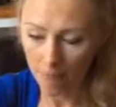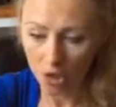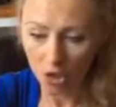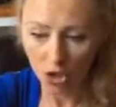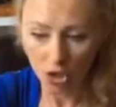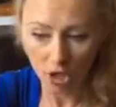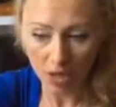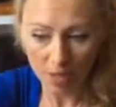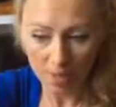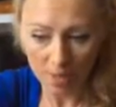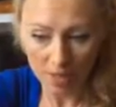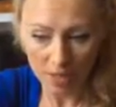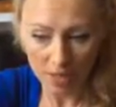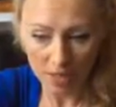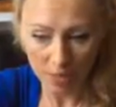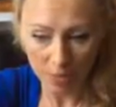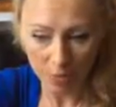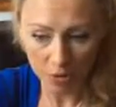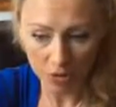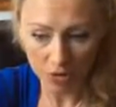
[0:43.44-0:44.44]
Shaping
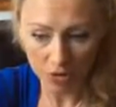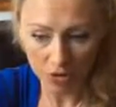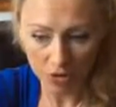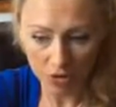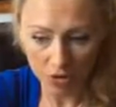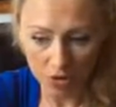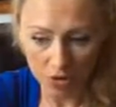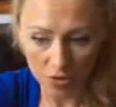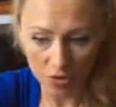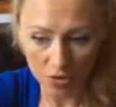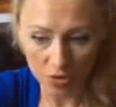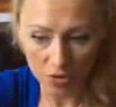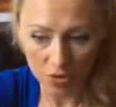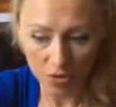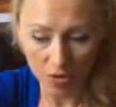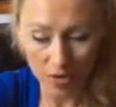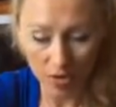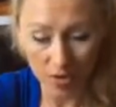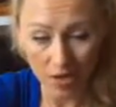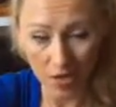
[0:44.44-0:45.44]
is a procedure used to
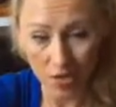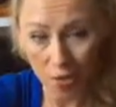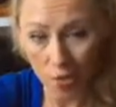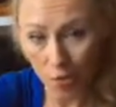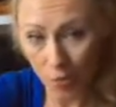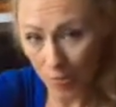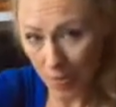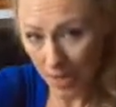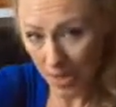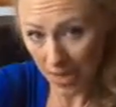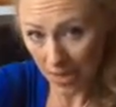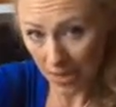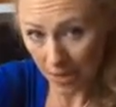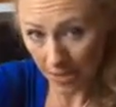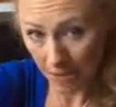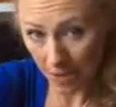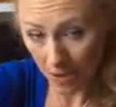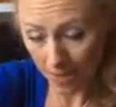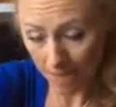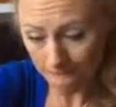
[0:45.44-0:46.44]
create new
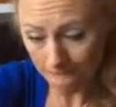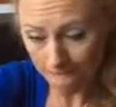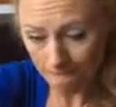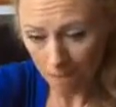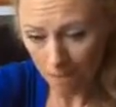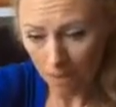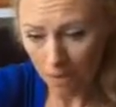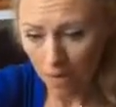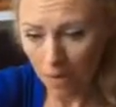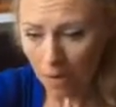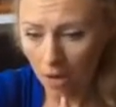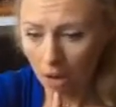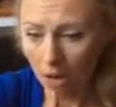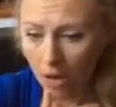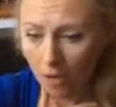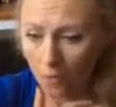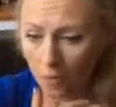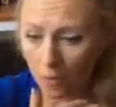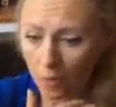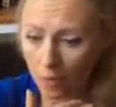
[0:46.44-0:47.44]
behavior
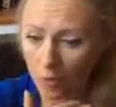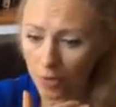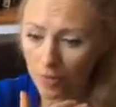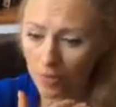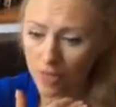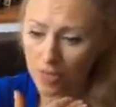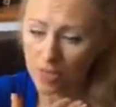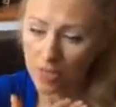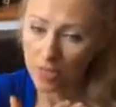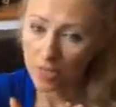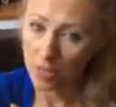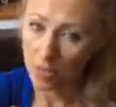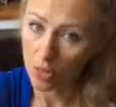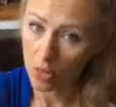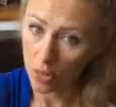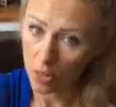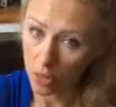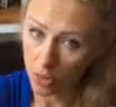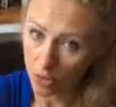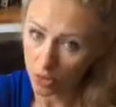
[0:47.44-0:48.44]
from previously
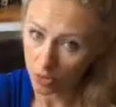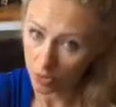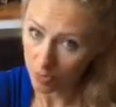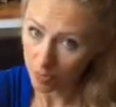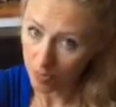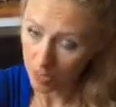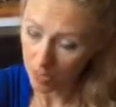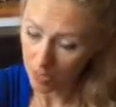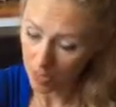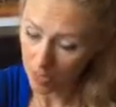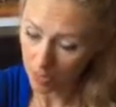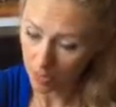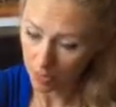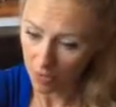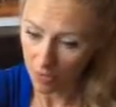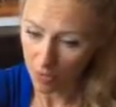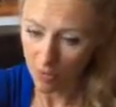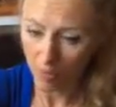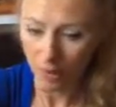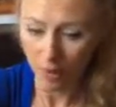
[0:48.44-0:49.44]
learned
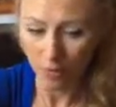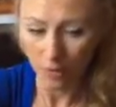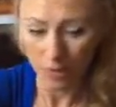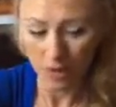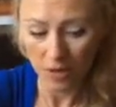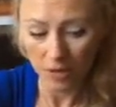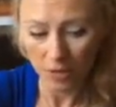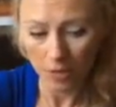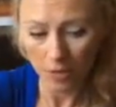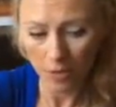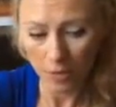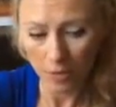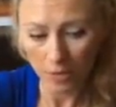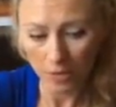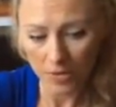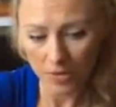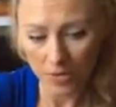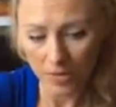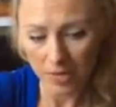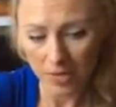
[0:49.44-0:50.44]
behaviors by
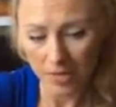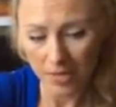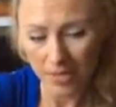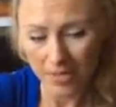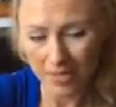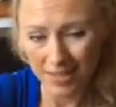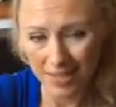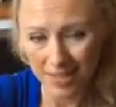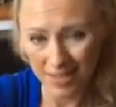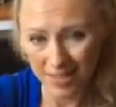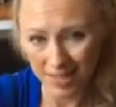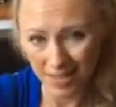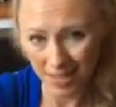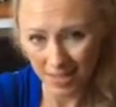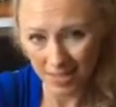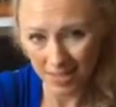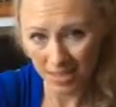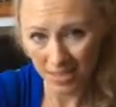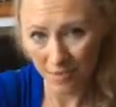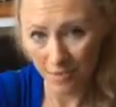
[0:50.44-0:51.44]
reinforcing
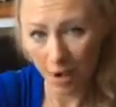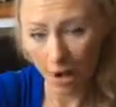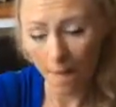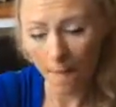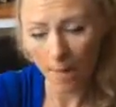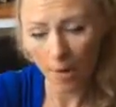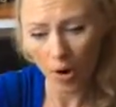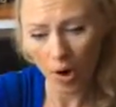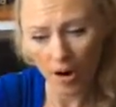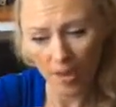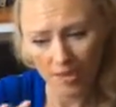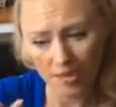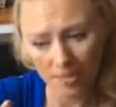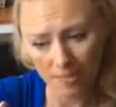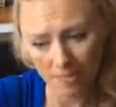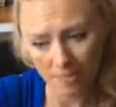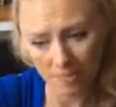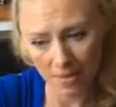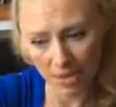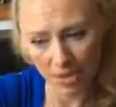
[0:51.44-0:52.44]
successive
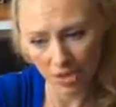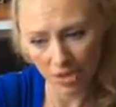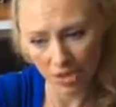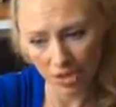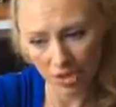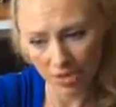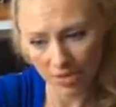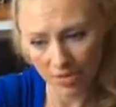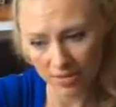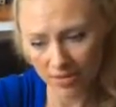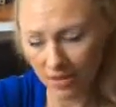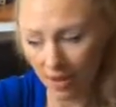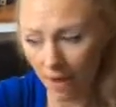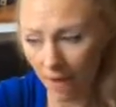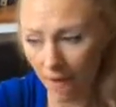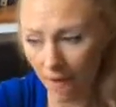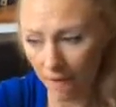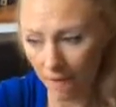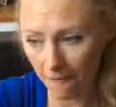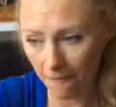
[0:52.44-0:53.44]
approximations
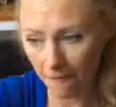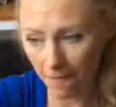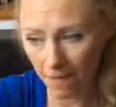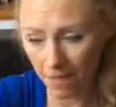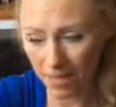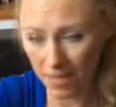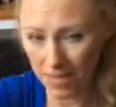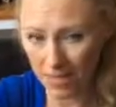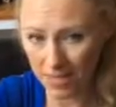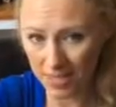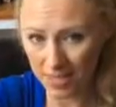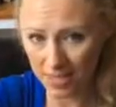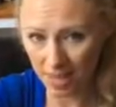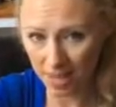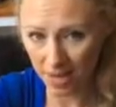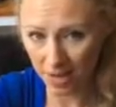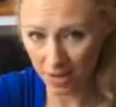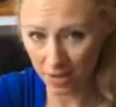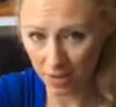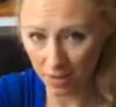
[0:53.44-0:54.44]
of the
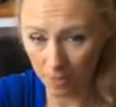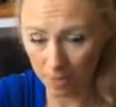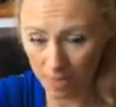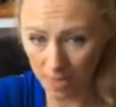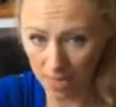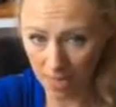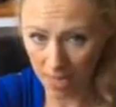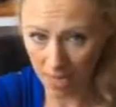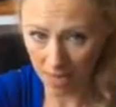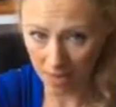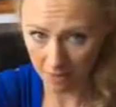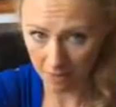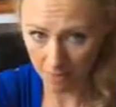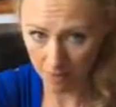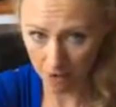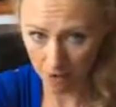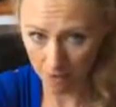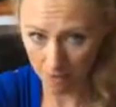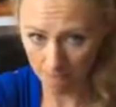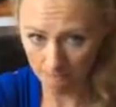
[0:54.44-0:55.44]
desired
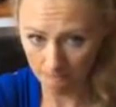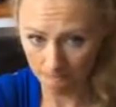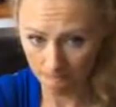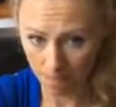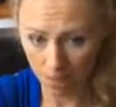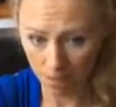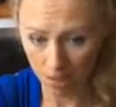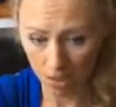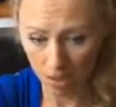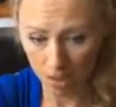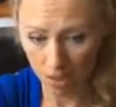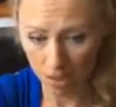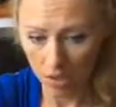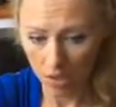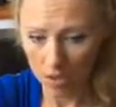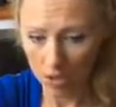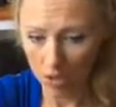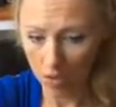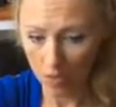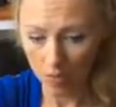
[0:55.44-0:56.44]
behavior.
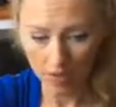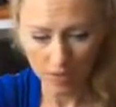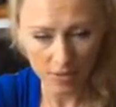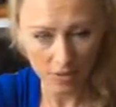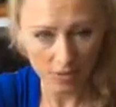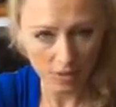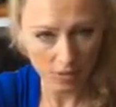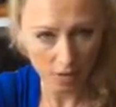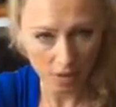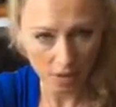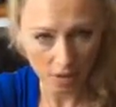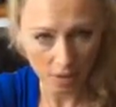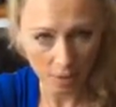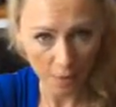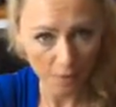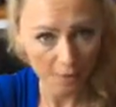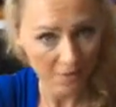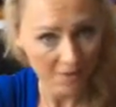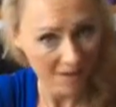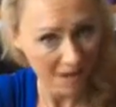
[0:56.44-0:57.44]
So let's start
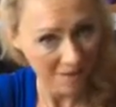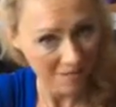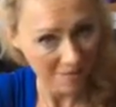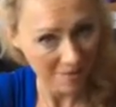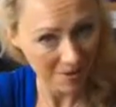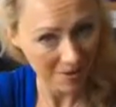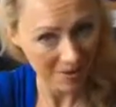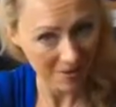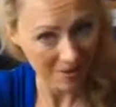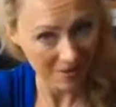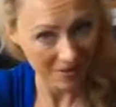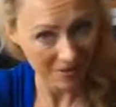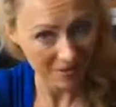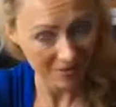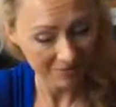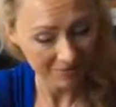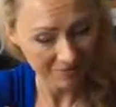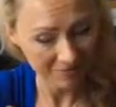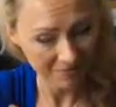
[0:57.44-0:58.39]
off with a SAFMED card.